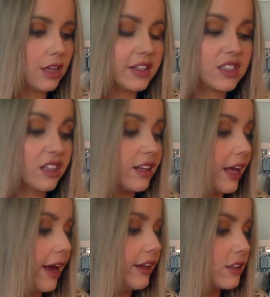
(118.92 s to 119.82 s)
and suddenly
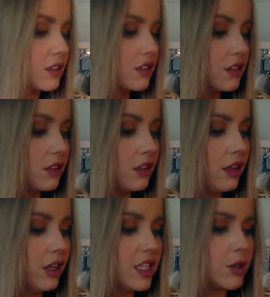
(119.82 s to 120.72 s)
end.
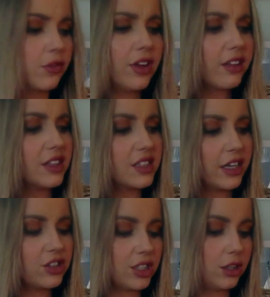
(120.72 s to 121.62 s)
So I feel like that's the
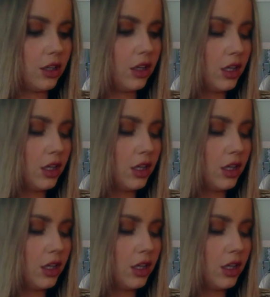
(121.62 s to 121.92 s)
energy